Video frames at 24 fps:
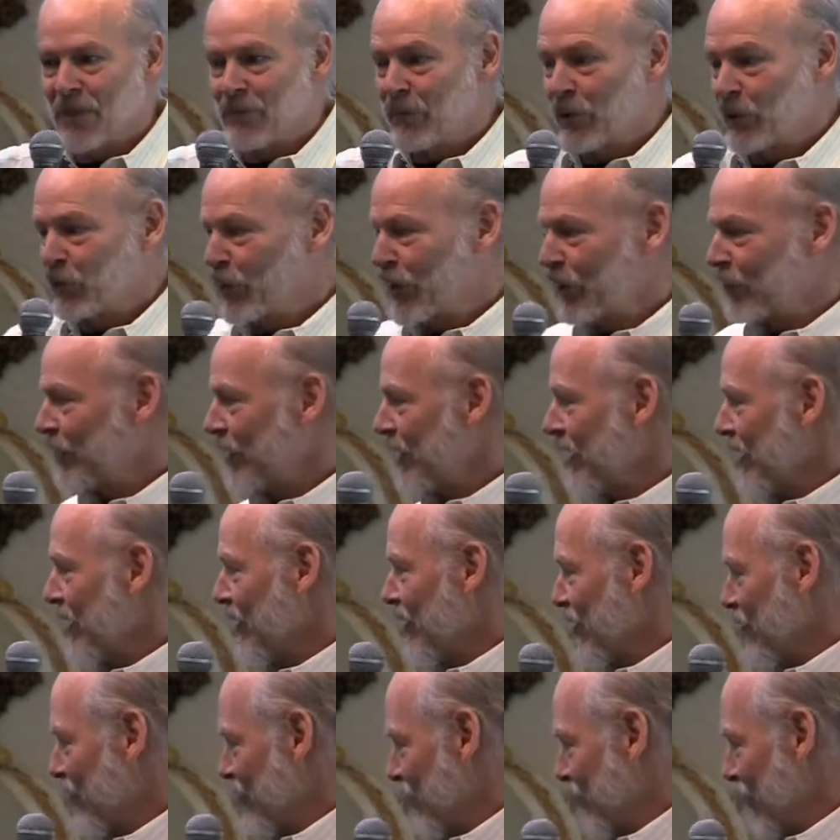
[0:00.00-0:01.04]
But when we
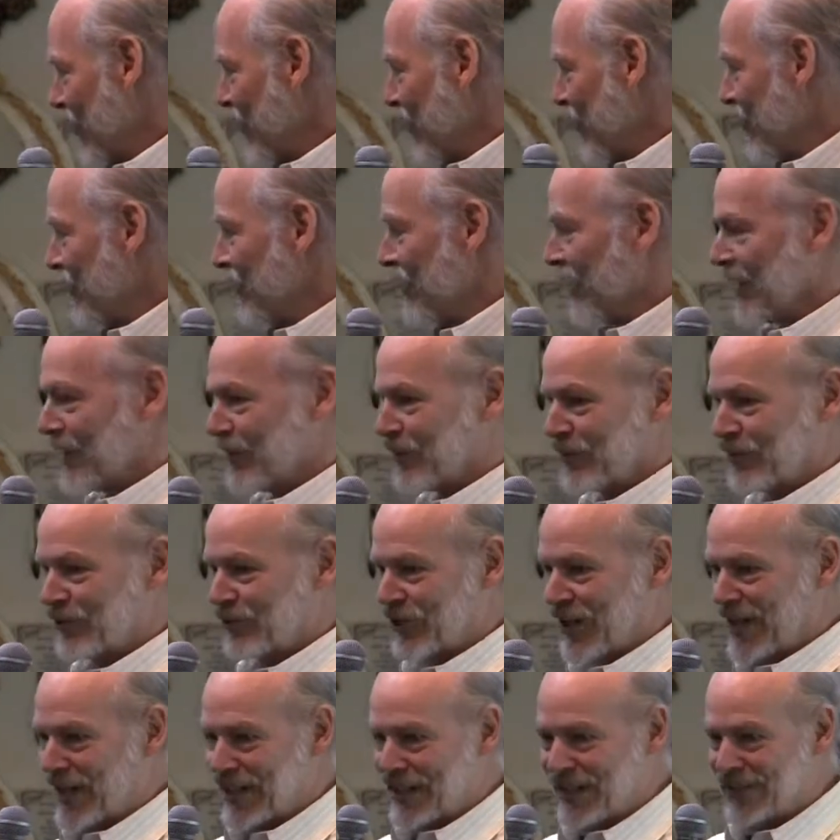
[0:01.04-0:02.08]
hear a song like what
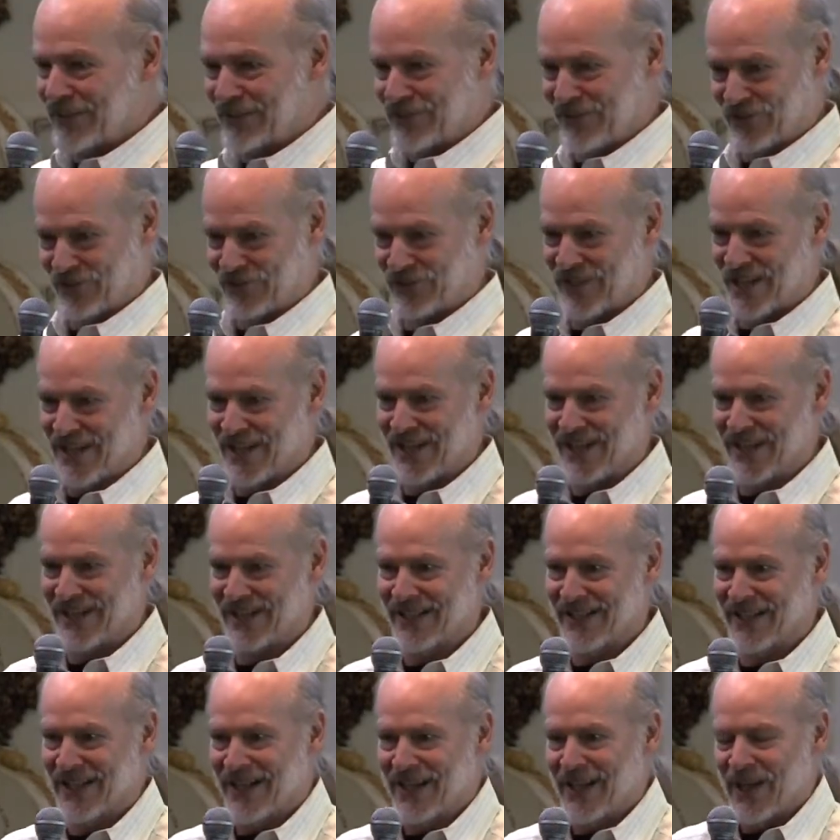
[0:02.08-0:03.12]
Jane
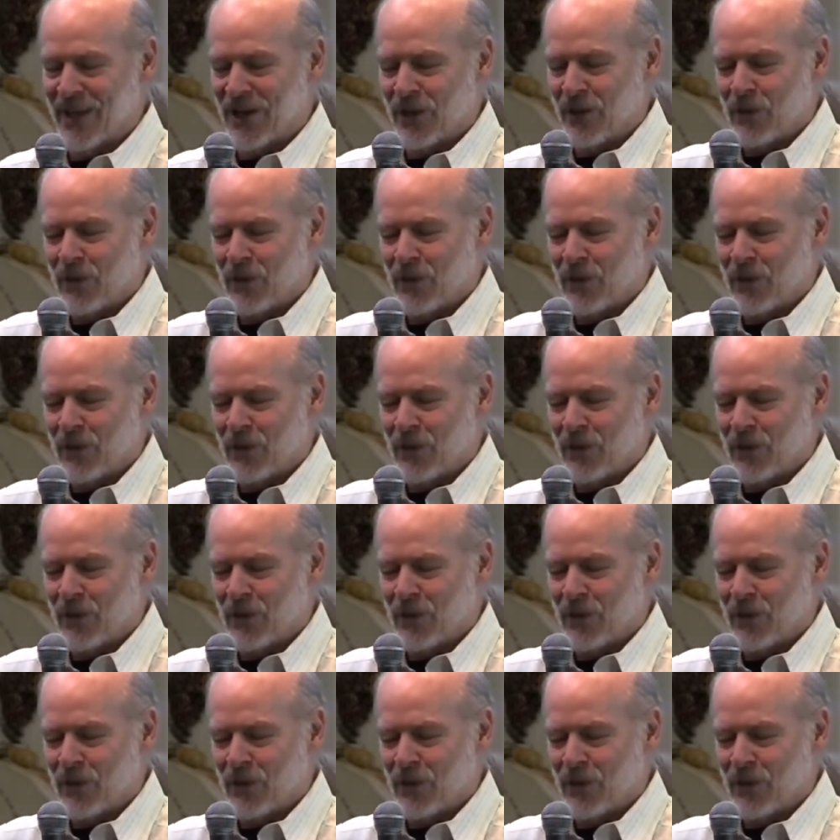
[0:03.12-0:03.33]
sang,